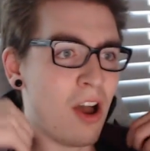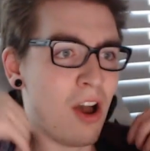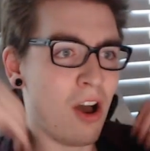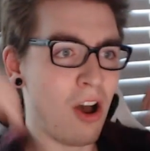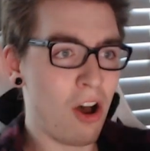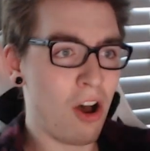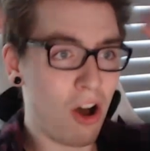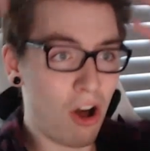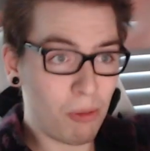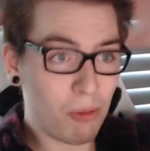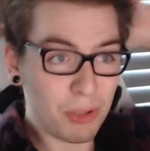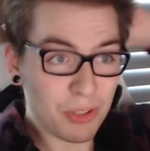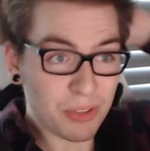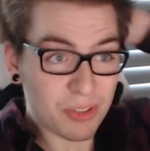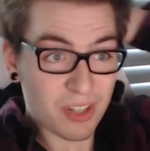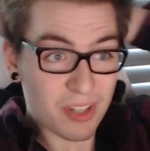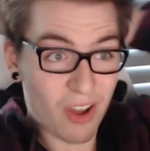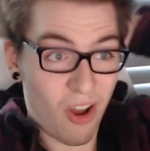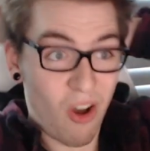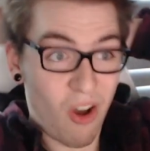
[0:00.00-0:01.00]

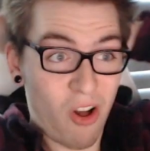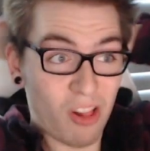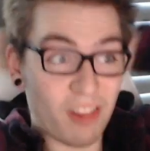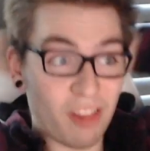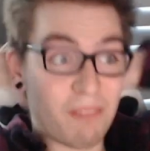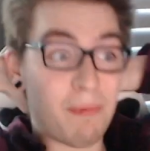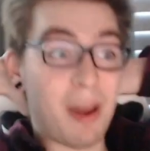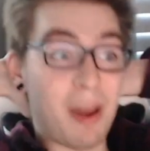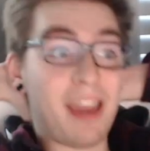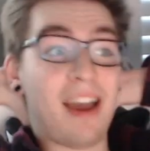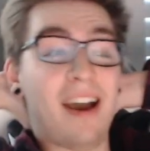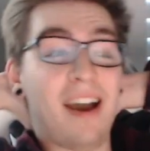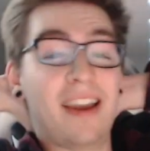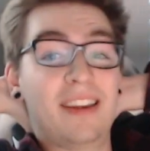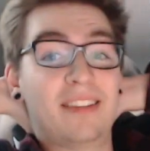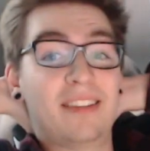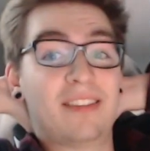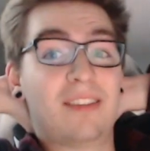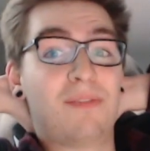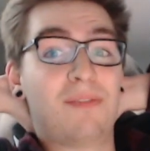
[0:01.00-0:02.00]
Almost all of my
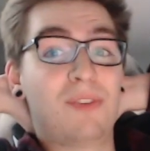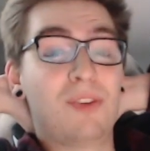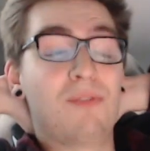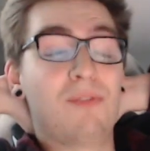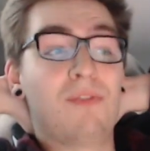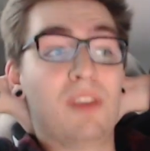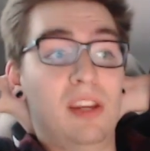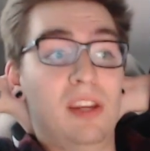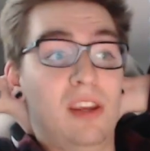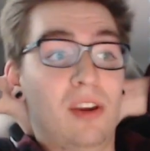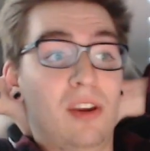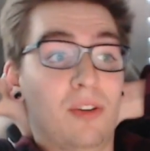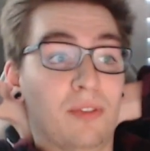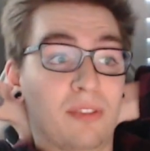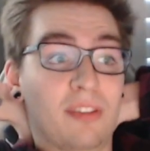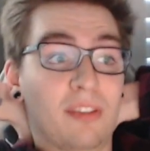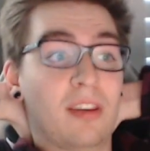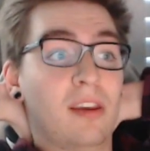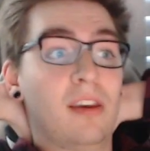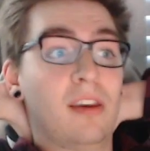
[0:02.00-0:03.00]
highest viewed
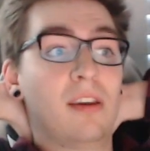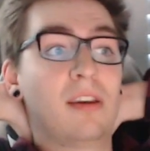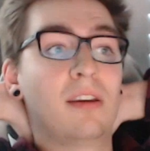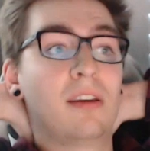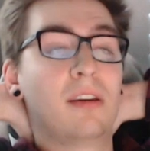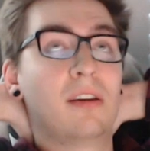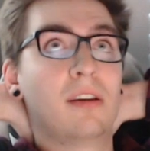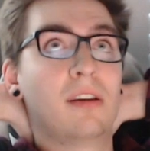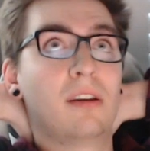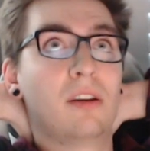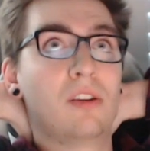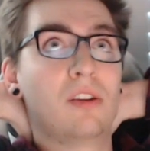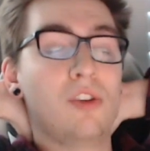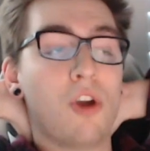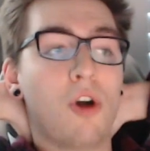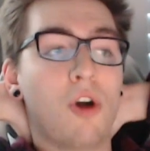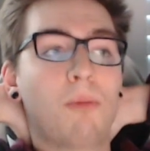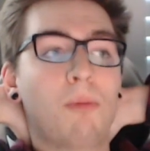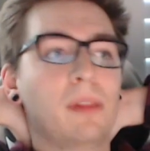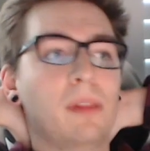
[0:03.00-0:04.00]
videos,
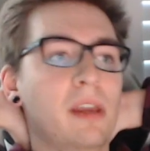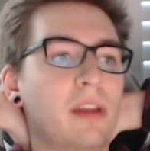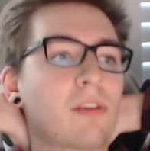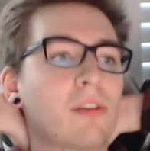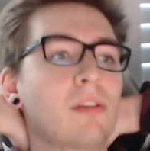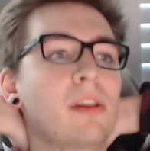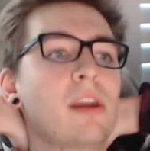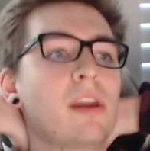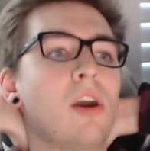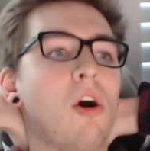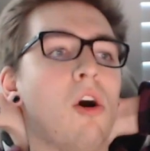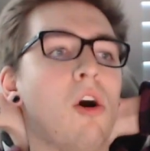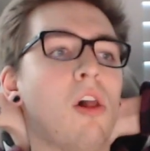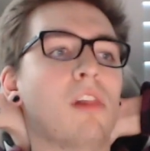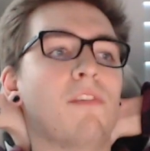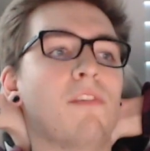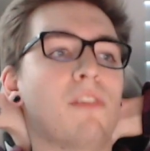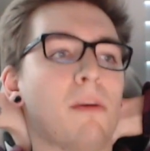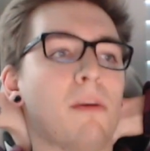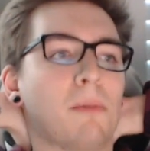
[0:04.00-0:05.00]
nope, literally all
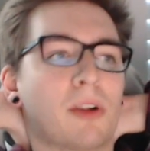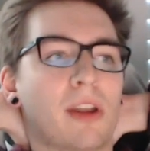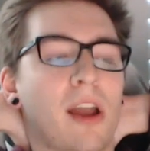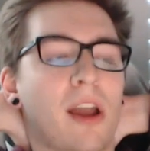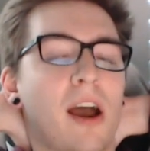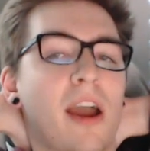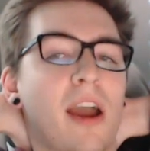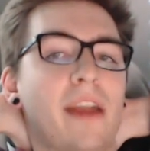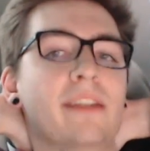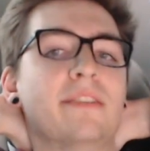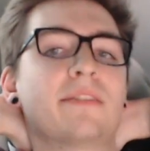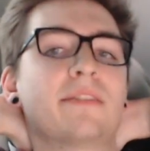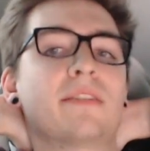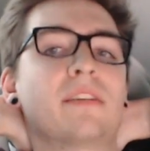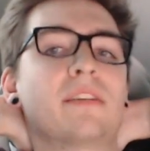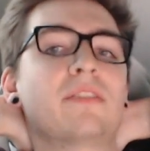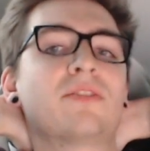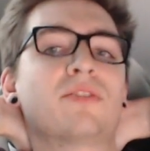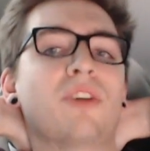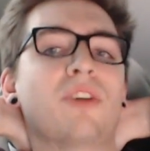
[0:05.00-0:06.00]
of them are guides.
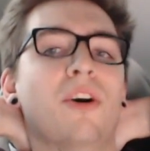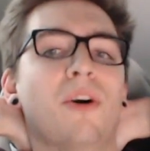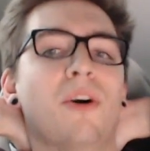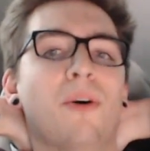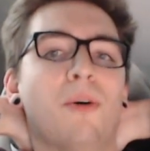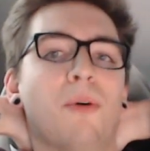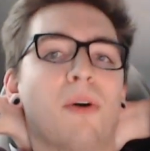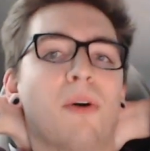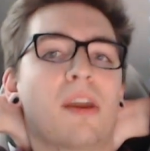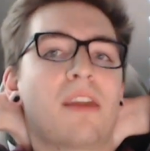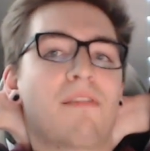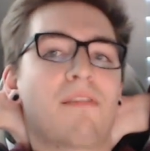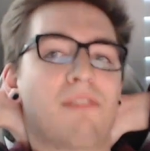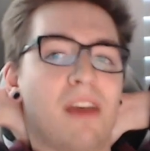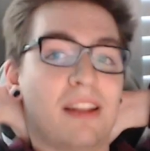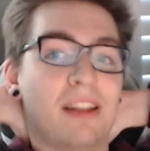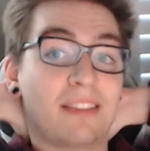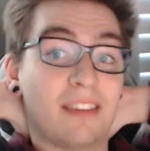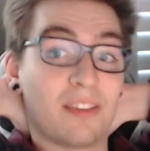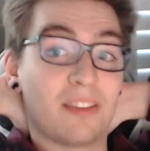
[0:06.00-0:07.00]
So if
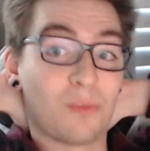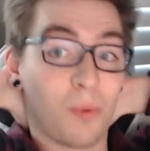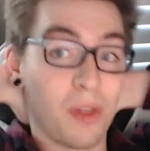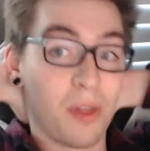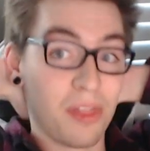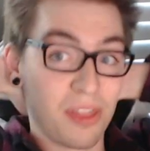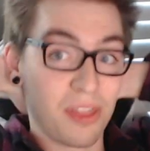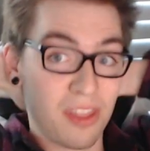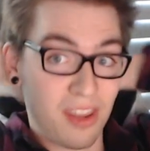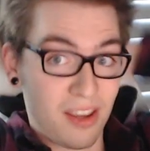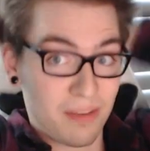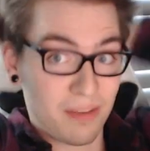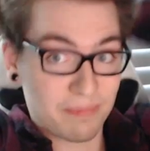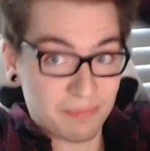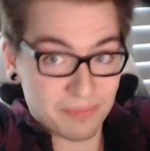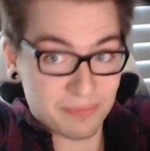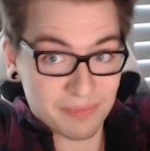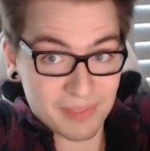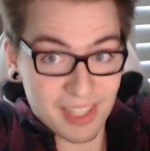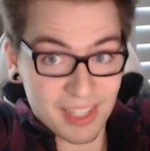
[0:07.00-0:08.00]
that says one thing,
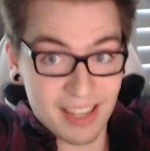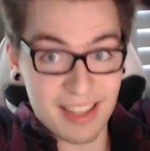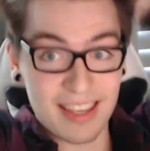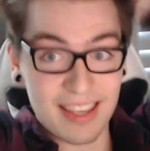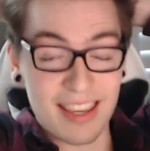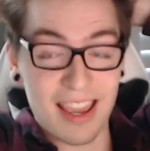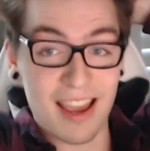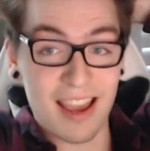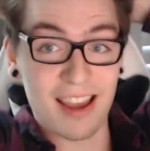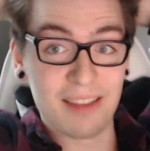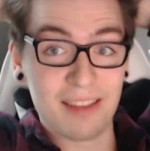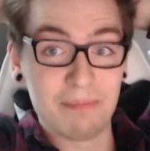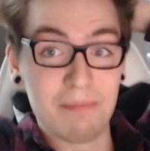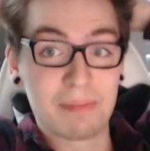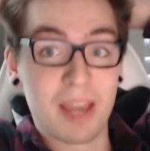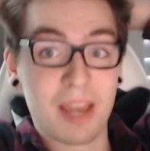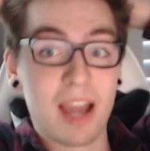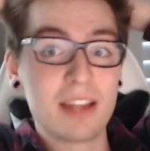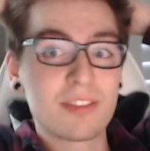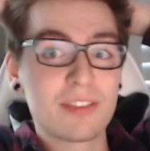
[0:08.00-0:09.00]
yeah,
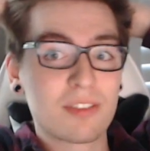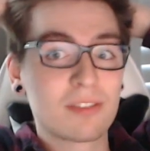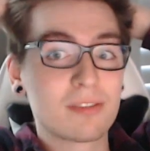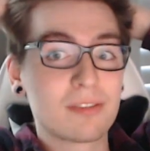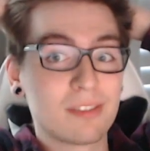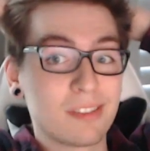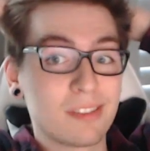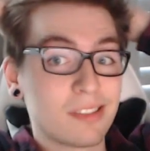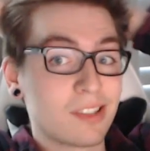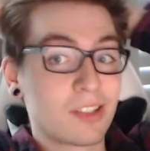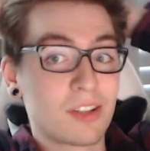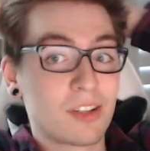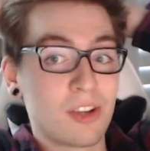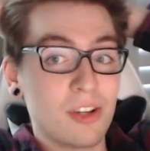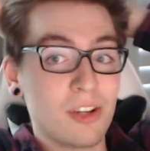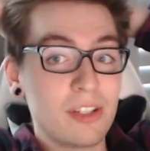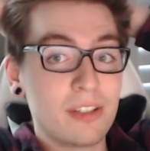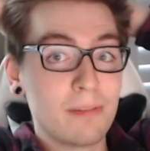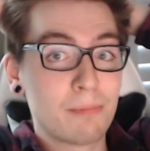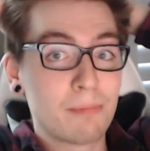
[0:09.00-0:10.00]
guides they're
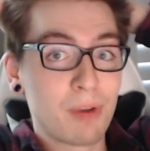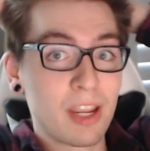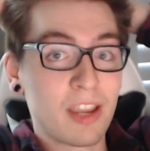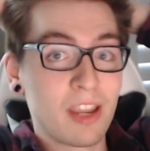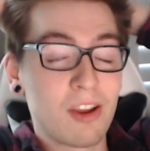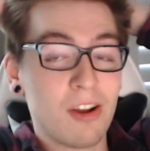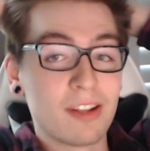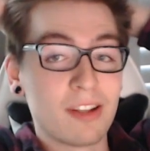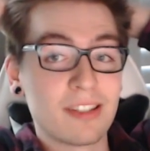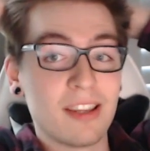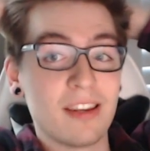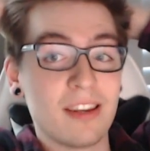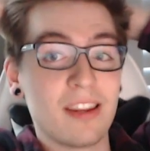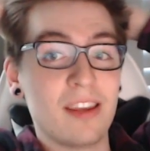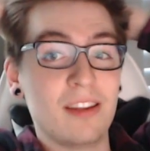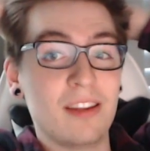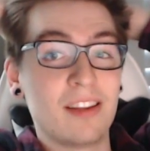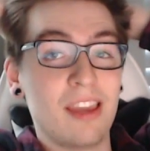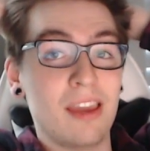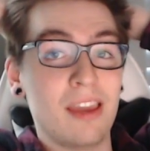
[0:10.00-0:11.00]
good to bring content
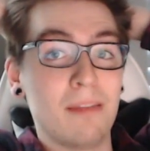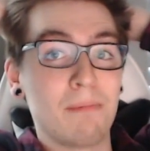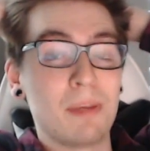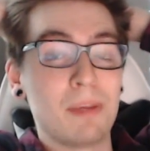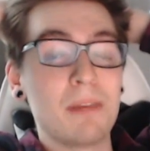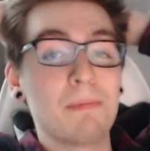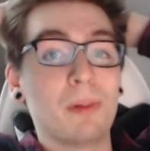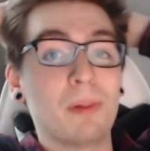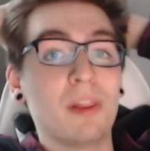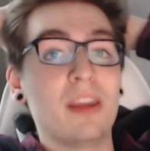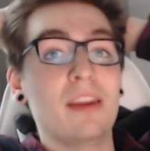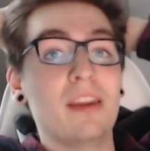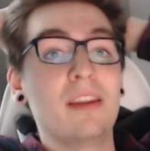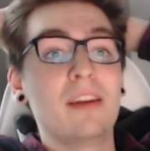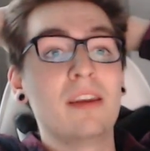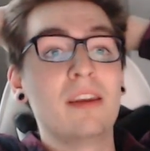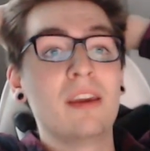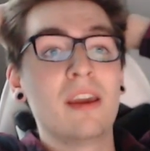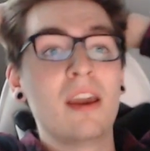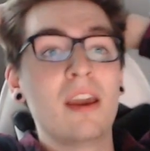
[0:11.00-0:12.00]
and people in,
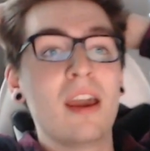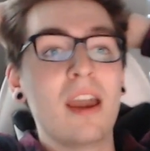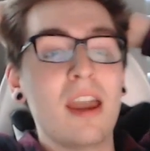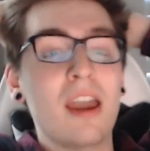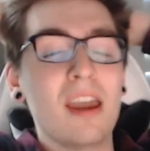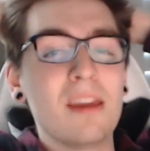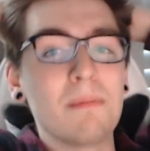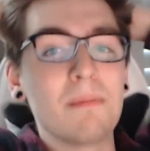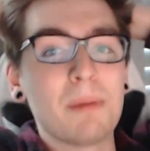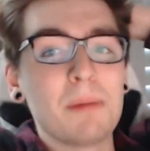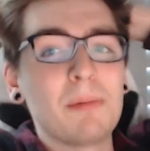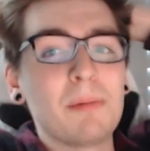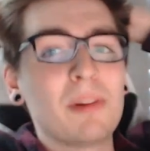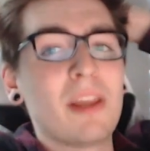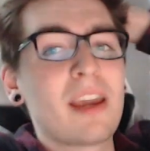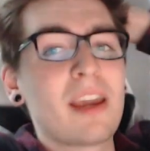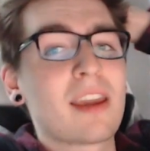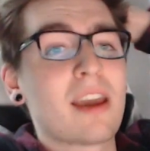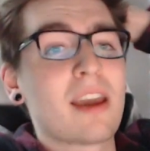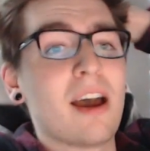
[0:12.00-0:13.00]
and people
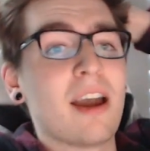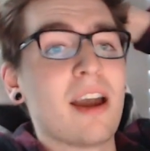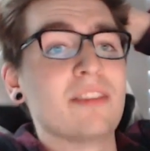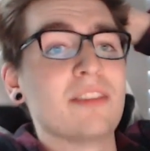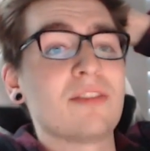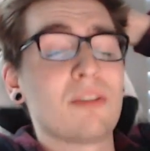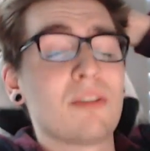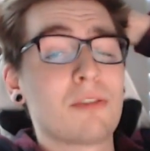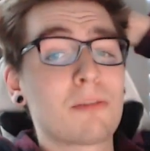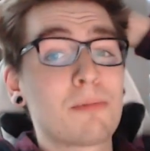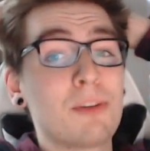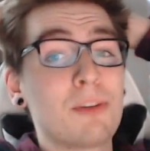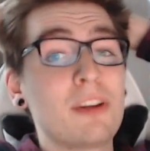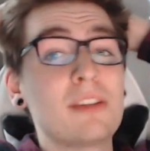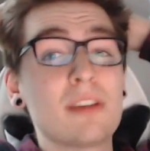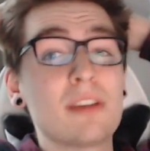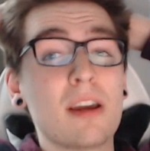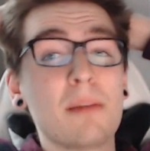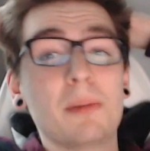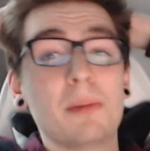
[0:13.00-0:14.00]
like guides, so they're pretty
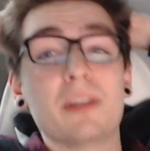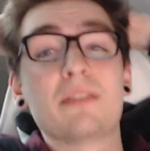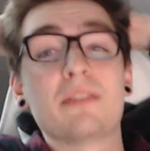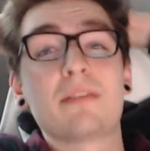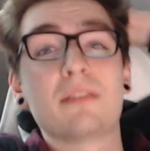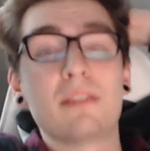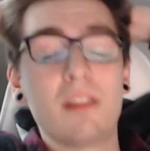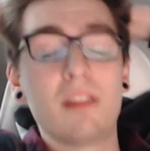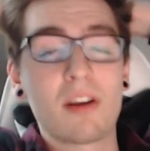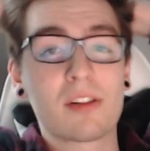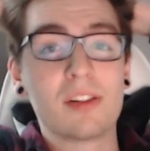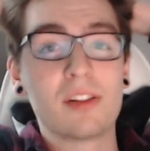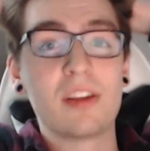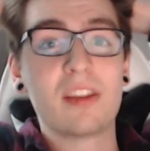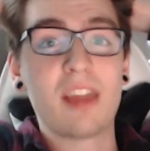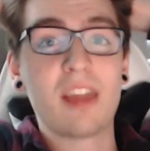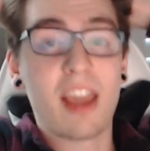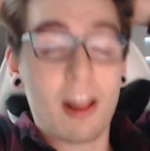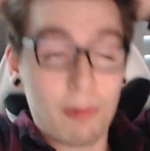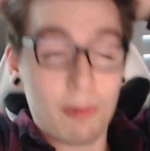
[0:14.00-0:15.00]
timeless. Luckily,
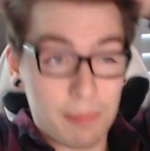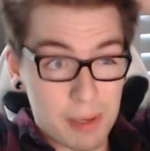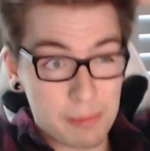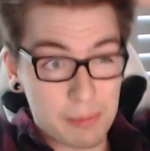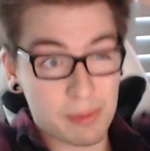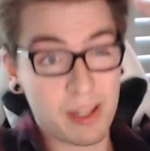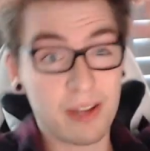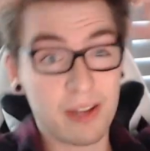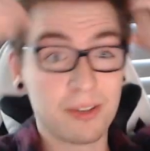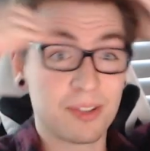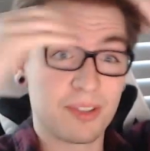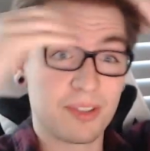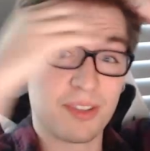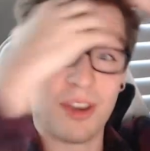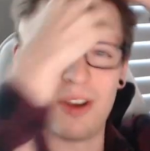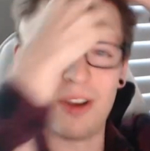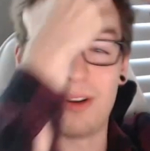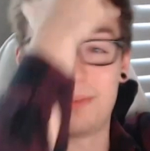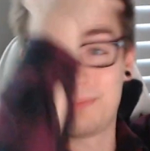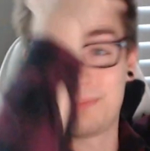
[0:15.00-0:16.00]
they help people out,
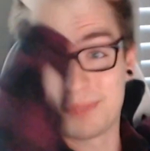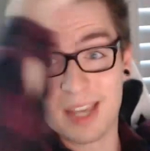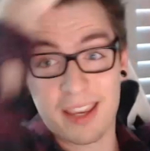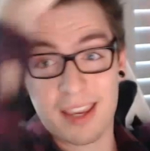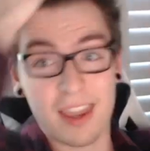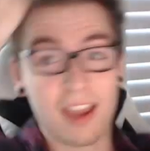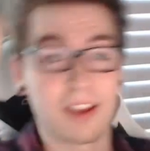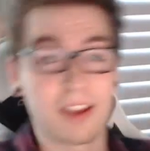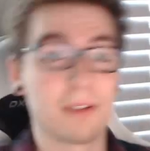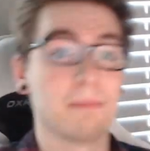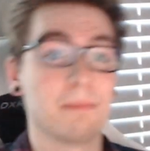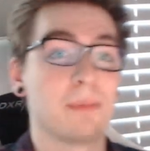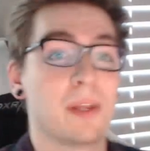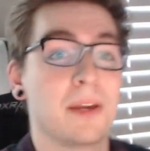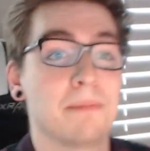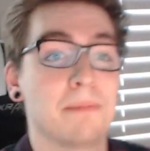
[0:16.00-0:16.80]
so I can't complain.